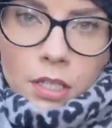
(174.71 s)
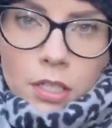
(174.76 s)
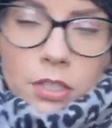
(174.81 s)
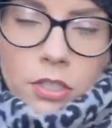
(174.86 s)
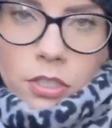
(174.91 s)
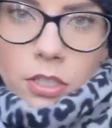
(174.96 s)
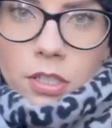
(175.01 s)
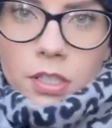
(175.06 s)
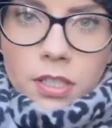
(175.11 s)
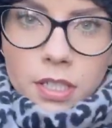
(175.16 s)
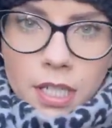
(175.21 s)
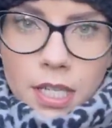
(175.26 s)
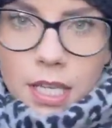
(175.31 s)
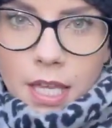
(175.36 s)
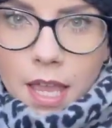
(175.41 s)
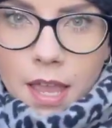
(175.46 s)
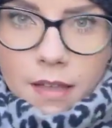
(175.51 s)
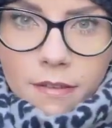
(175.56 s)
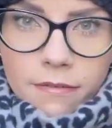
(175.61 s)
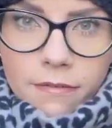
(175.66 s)
just to
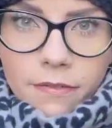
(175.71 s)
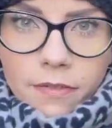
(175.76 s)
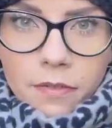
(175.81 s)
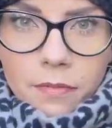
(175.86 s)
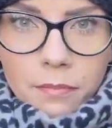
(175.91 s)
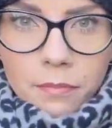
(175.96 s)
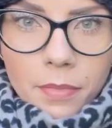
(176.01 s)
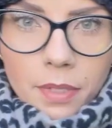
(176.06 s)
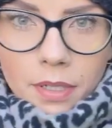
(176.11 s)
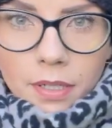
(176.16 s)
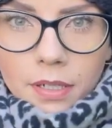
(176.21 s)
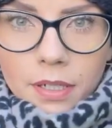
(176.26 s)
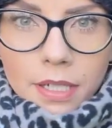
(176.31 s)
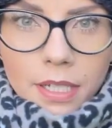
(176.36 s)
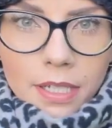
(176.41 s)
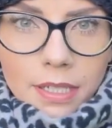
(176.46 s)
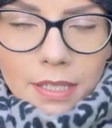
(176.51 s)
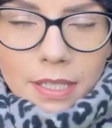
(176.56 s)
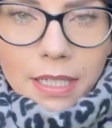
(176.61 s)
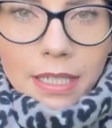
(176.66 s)
give my
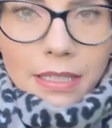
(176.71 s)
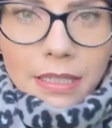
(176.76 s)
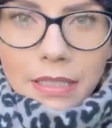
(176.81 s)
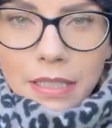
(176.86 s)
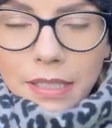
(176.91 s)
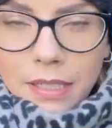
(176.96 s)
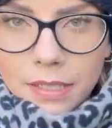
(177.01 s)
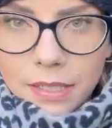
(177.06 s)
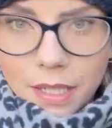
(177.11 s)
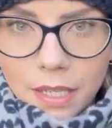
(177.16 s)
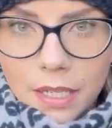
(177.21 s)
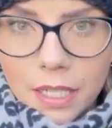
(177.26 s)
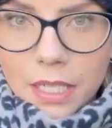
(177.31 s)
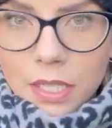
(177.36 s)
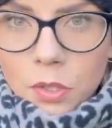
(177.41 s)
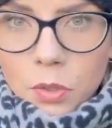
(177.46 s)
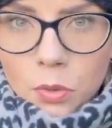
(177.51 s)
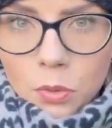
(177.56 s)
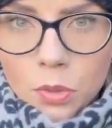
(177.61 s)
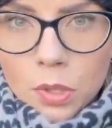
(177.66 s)
seedlings a
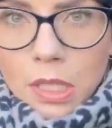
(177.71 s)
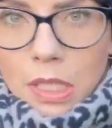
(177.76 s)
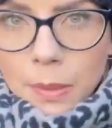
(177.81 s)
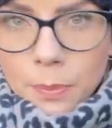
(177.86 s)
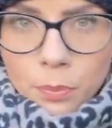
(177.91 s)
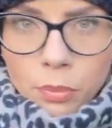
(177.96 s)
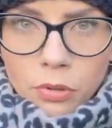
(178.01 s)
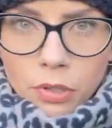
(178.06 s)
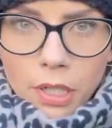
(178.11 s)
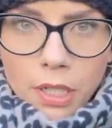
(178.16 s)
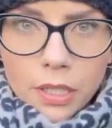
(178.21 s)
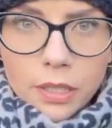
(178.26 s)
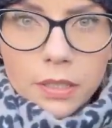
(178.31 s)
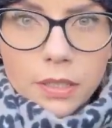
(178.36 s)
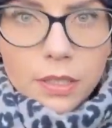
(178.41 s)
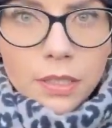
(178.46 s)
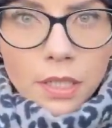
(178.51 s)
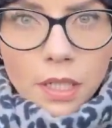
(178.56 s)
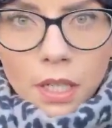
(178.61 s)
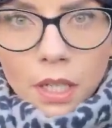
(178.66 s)
little spritz.